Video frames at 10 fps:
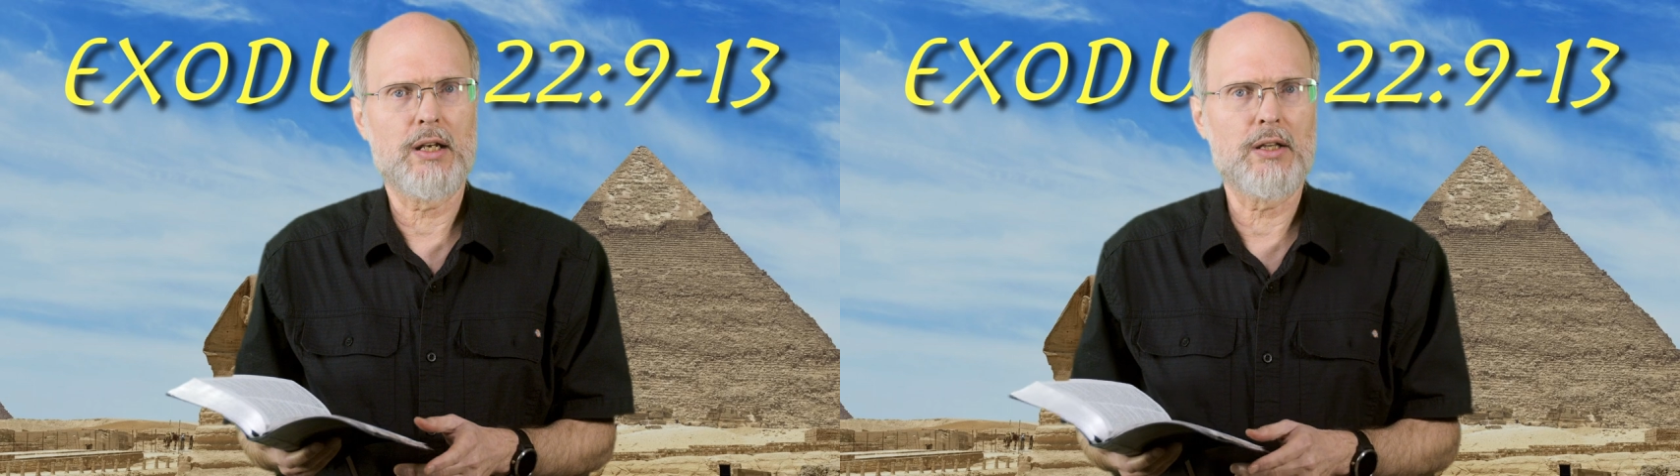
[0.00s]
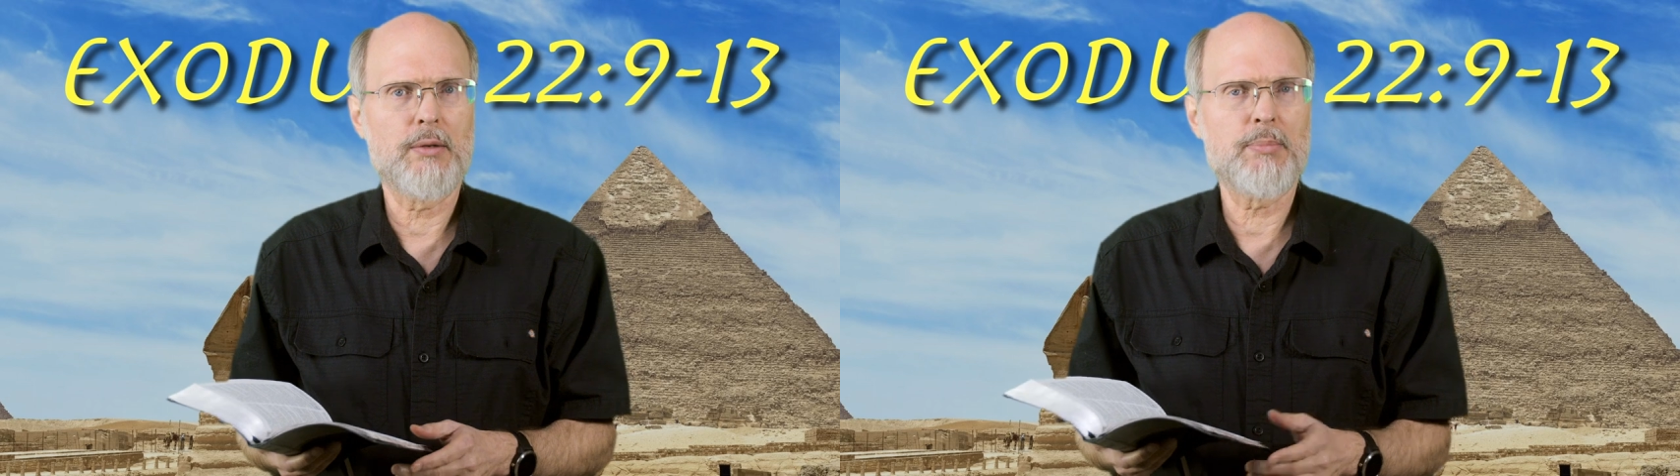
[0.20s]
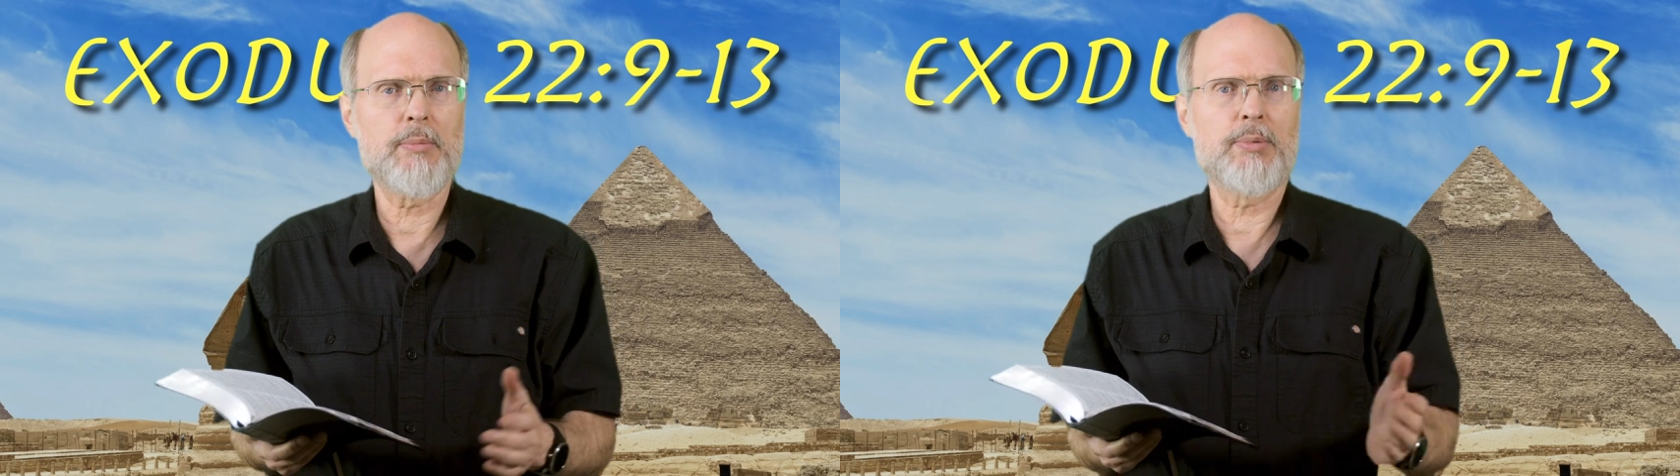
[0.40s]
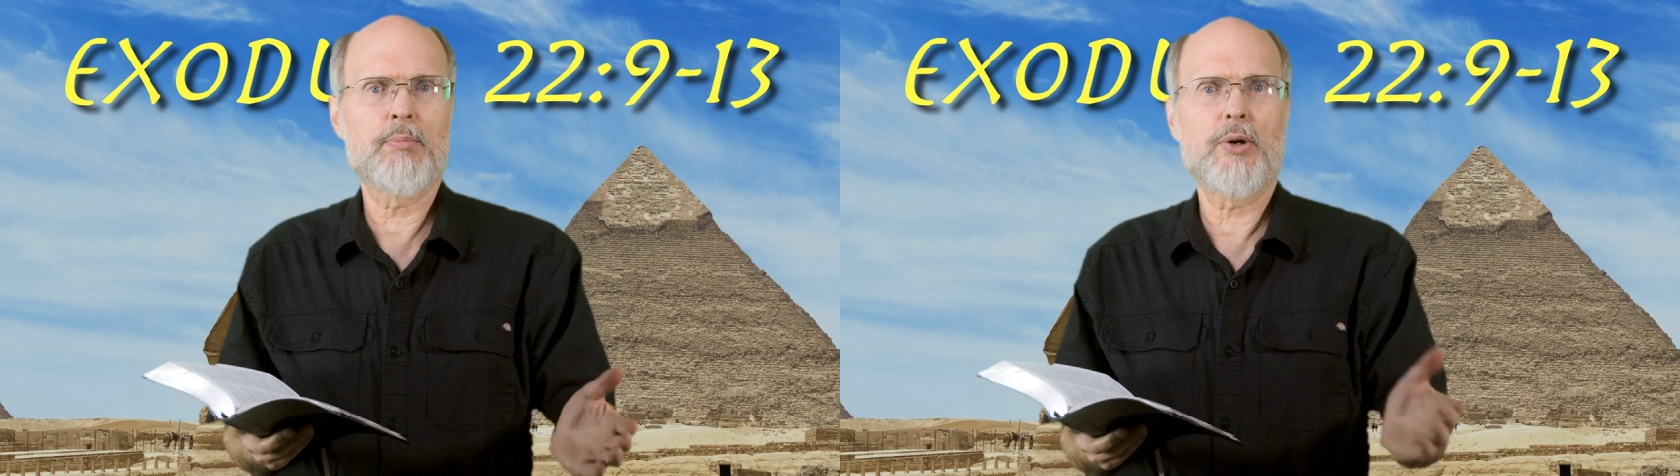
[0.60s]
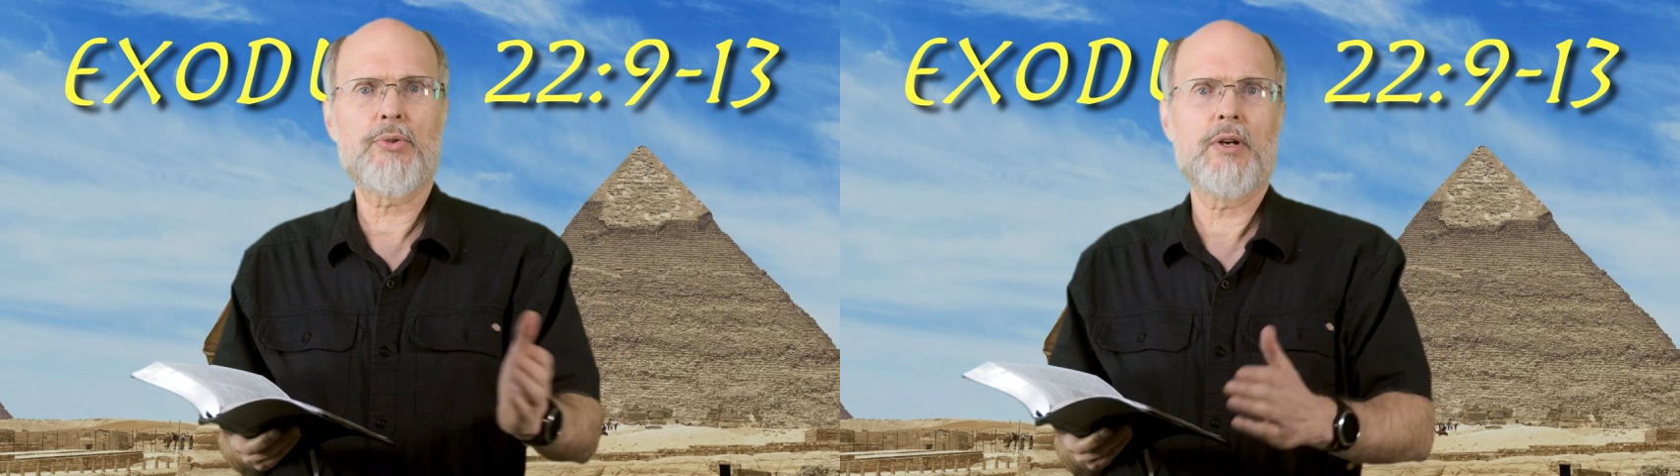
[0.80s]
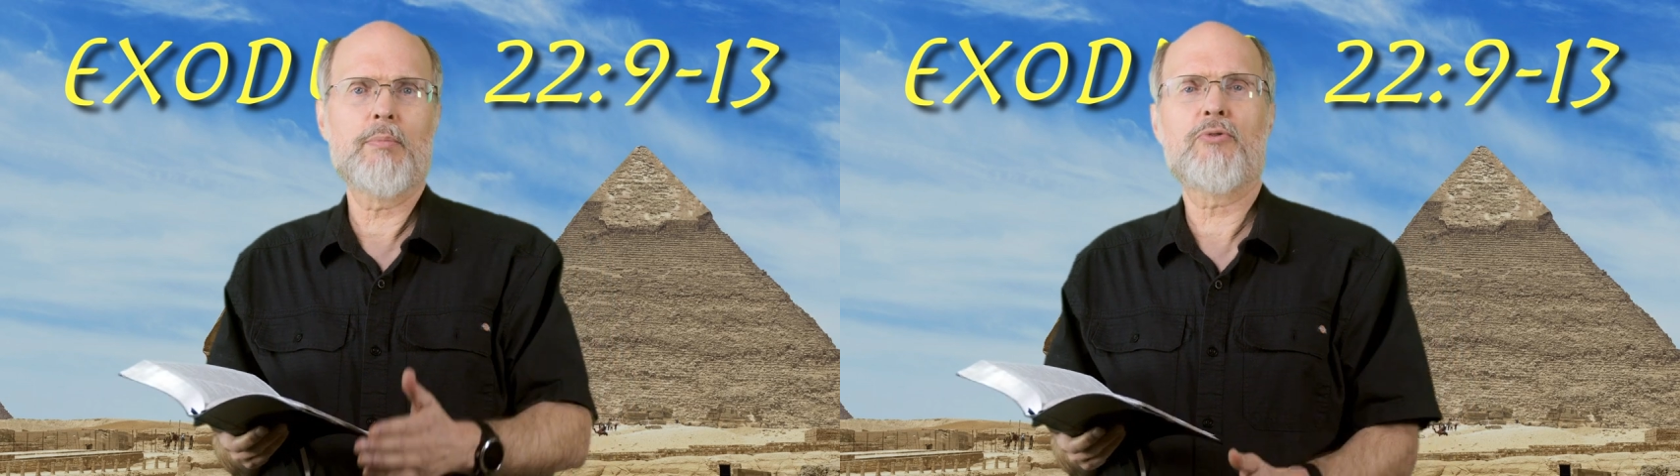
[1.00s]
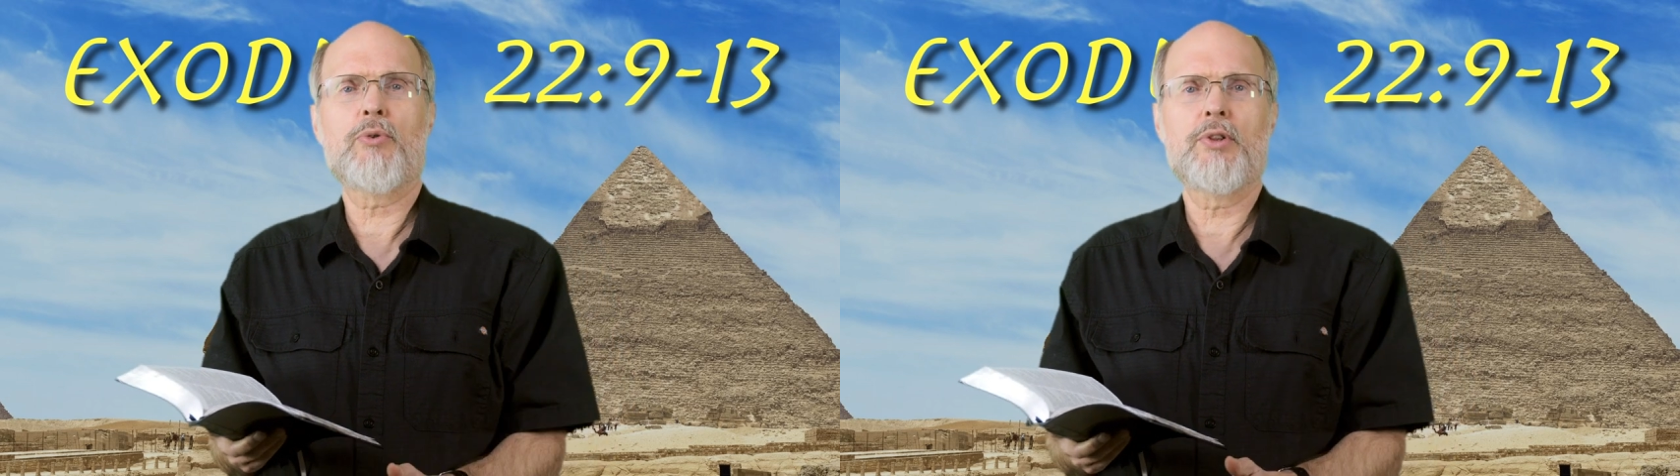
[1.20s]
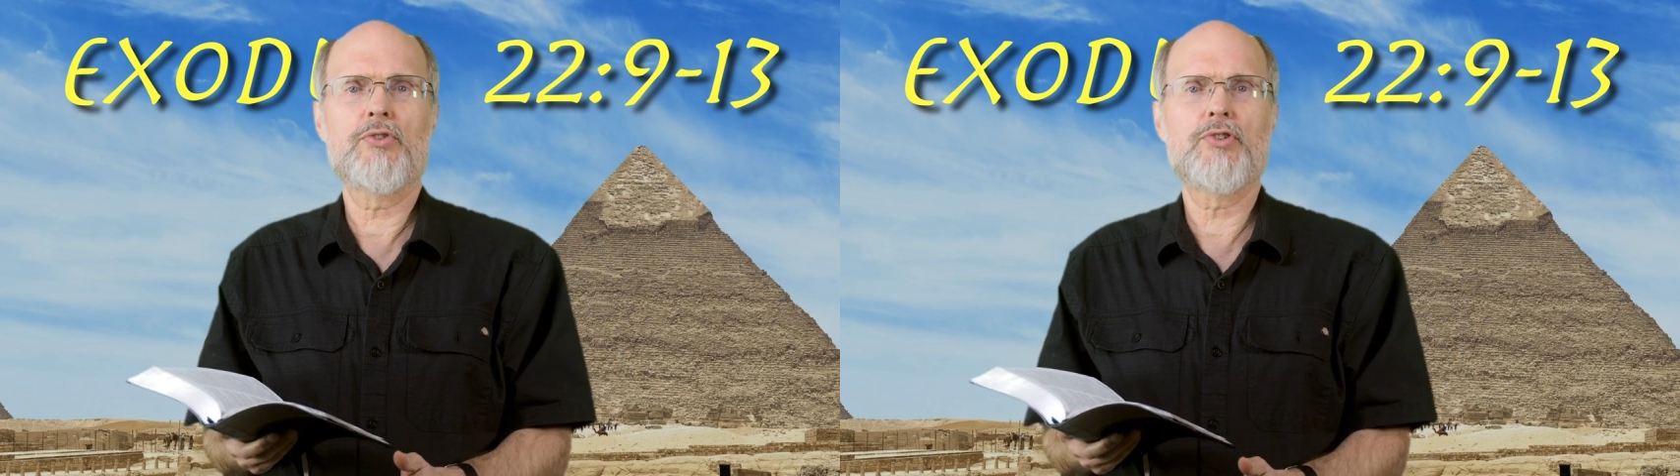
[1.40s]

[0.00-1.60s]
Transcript: and the people both come before the